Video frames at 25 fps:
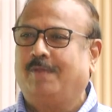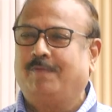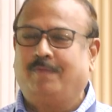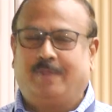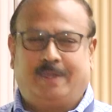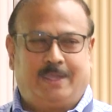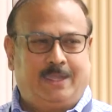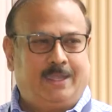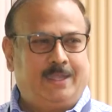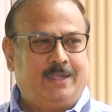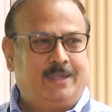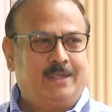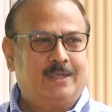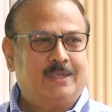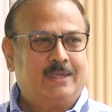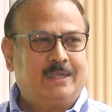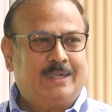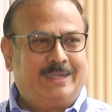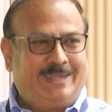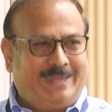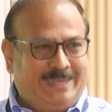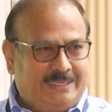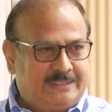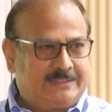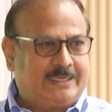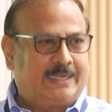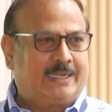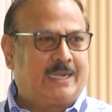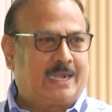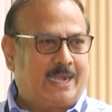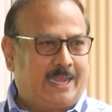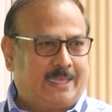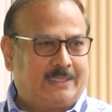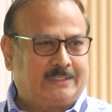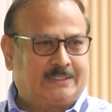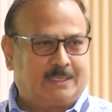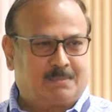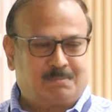We need
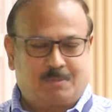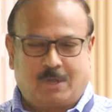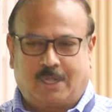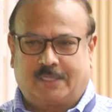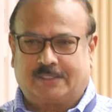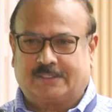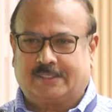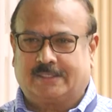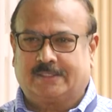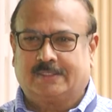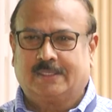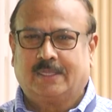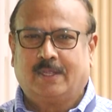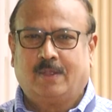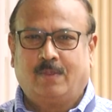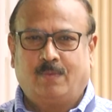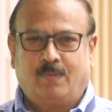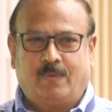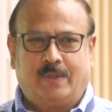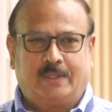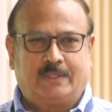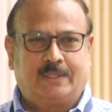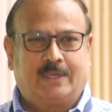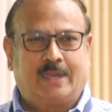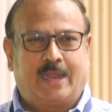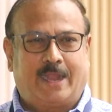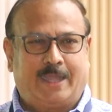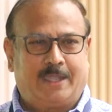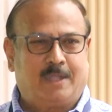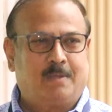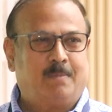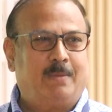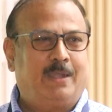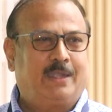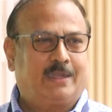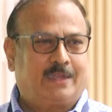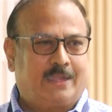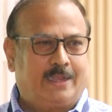decentralize the process, whether
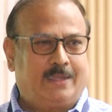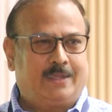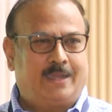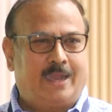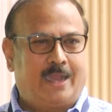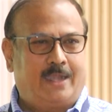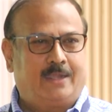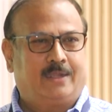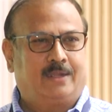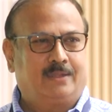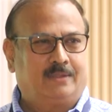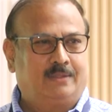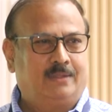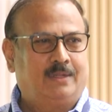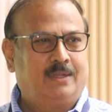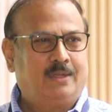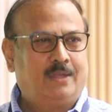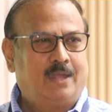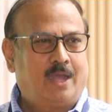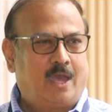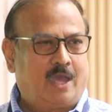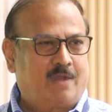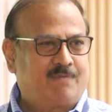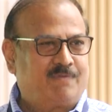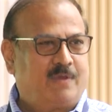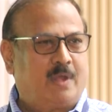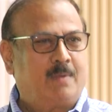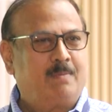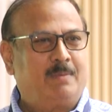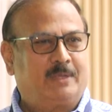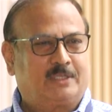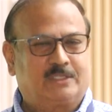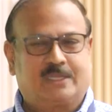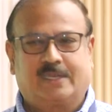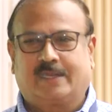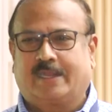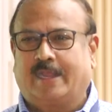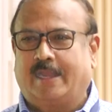Hyderabad can handle or
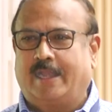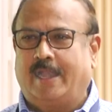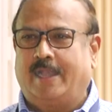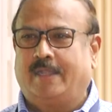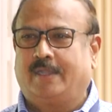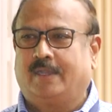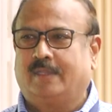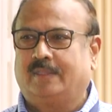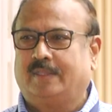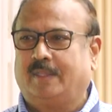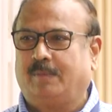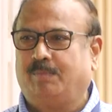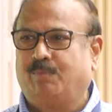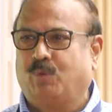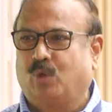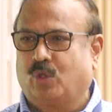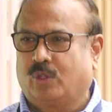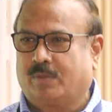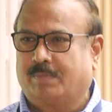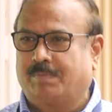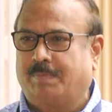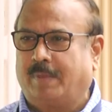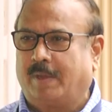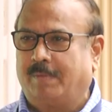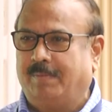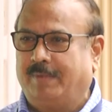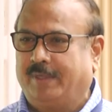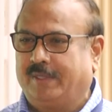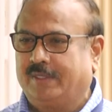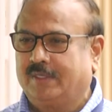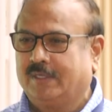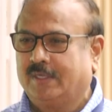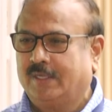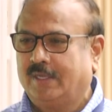Pharmexcil can handle the import permit